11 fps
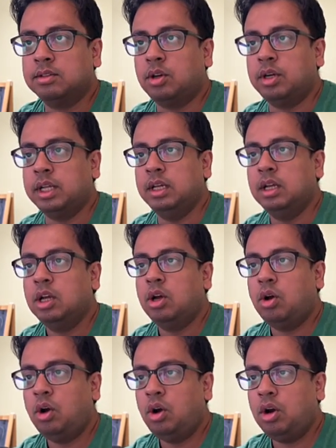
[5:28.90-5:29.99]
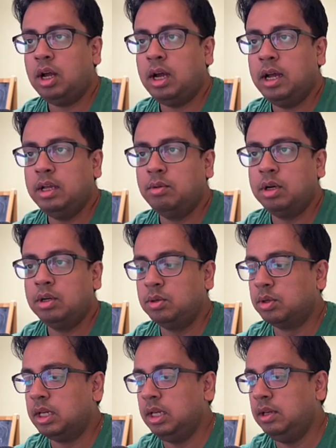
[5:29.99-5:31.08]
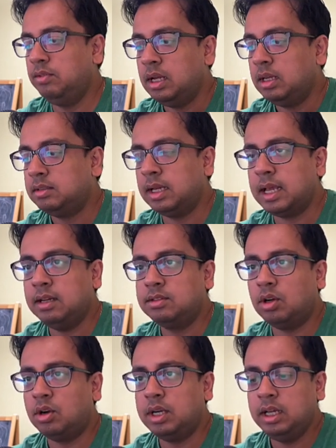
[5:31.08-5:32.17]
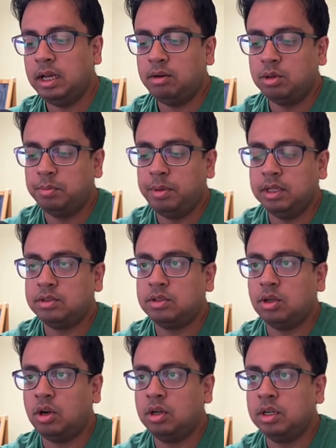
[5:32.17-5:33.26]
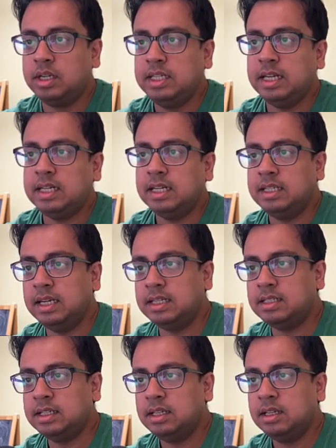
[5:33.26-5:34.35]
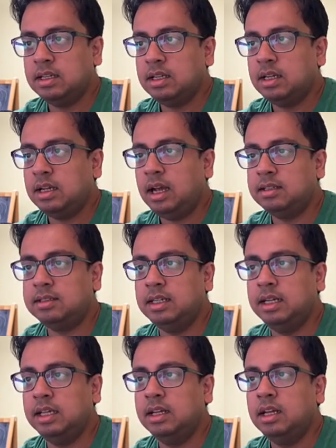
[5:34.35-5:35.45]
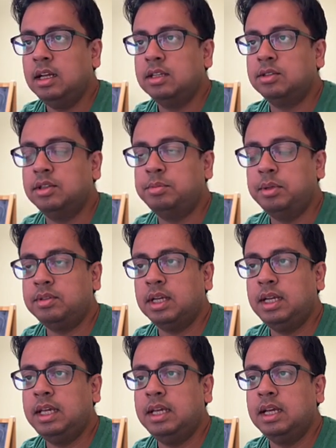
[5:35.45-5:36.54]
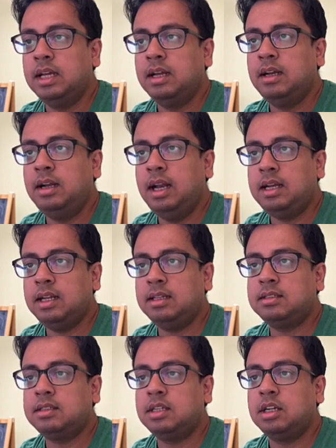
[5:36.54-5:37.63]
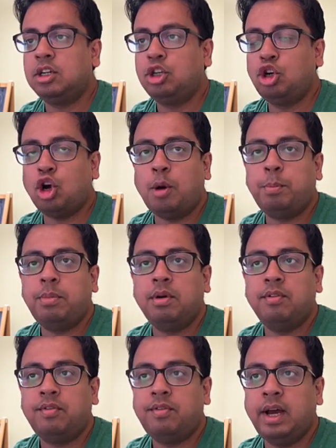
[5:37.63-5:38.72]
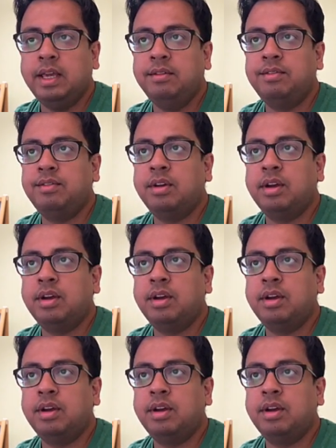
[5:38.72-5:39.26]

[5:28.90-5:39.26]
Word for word: sorting. Or I want to give second sorting. I want to based on created date ascending. So it's basically latest top five